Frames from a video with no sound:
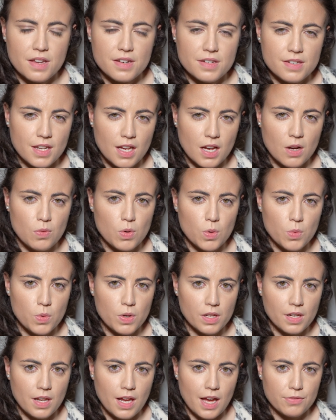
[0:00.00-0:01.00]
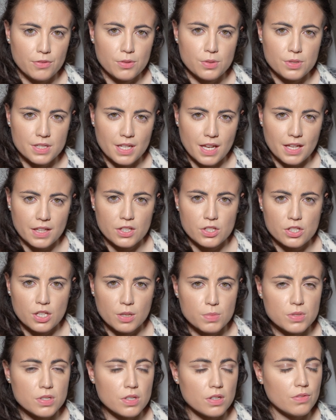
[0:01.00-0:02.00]
now we will have to set
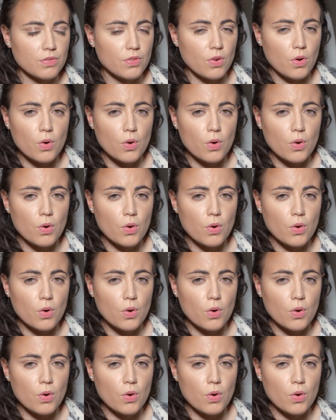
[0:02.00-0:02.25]
some sort of